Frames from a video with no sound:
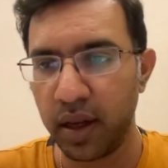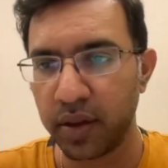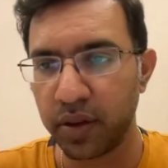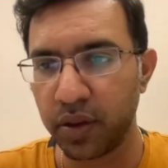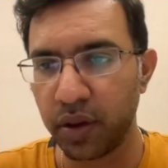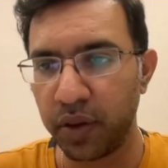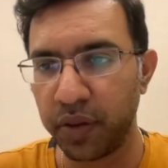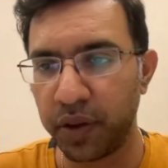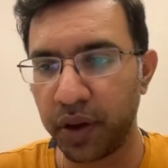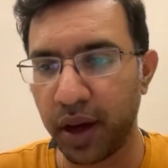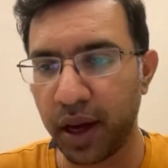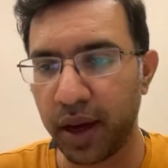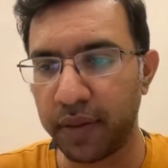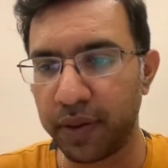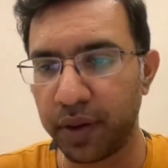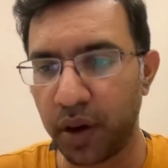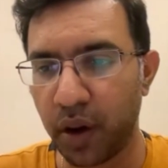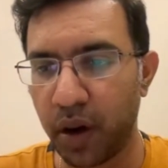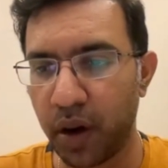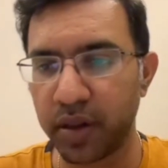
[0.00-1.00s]
So if you
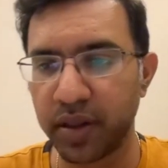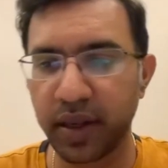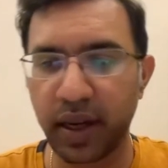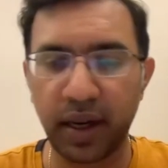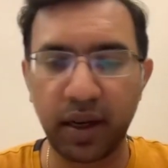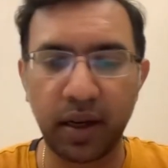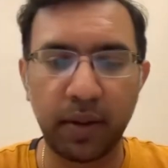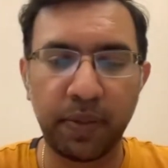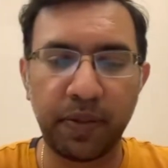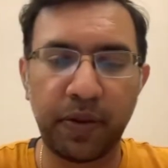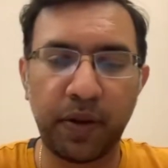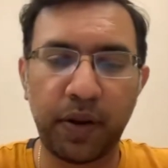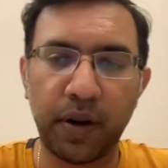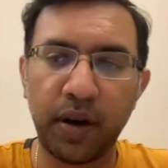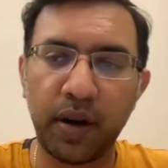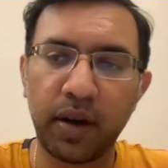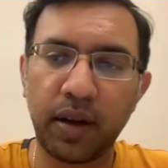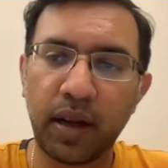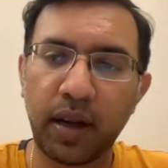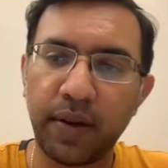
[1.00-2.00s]
have not signed up for it,